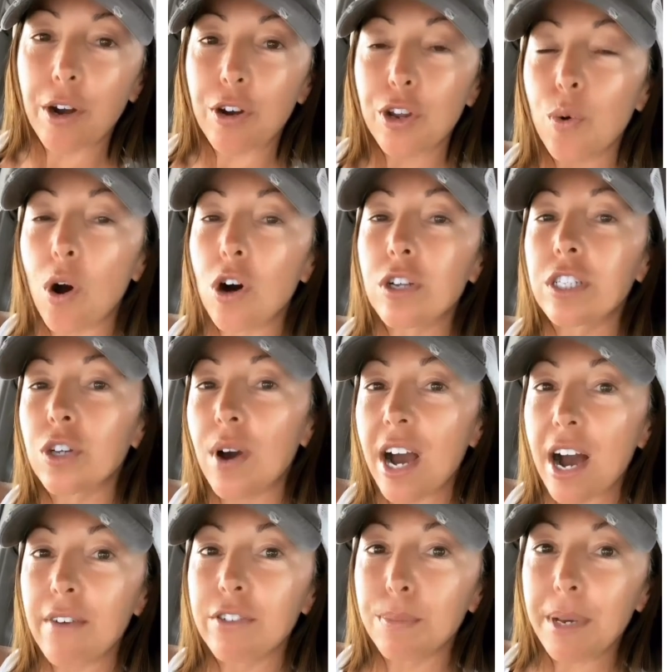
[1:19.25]
You also
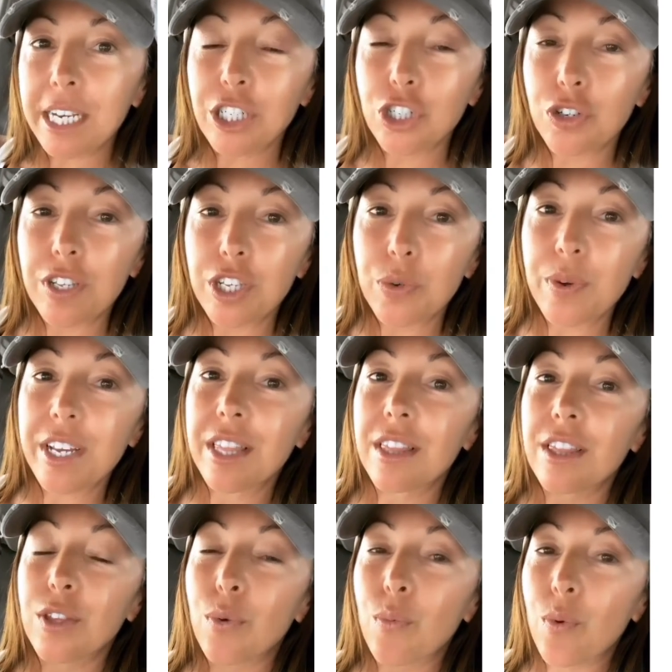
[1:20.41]
have to make sure that you eat
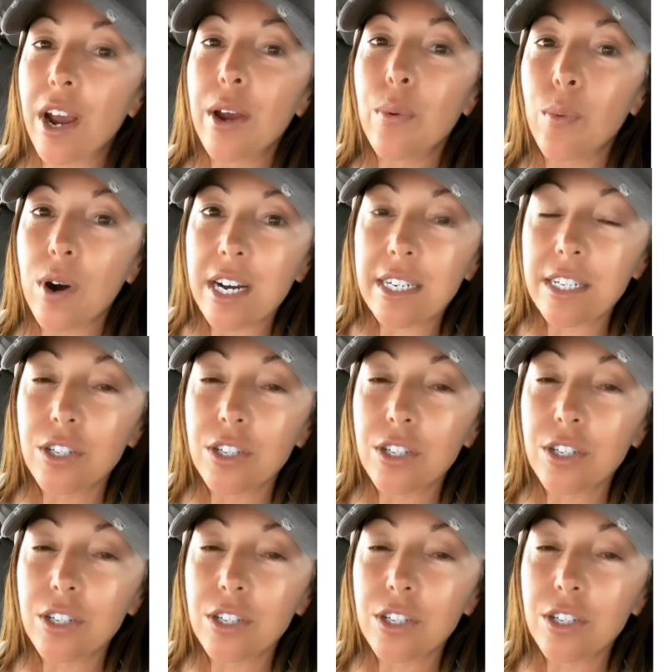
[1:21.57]
the right ones.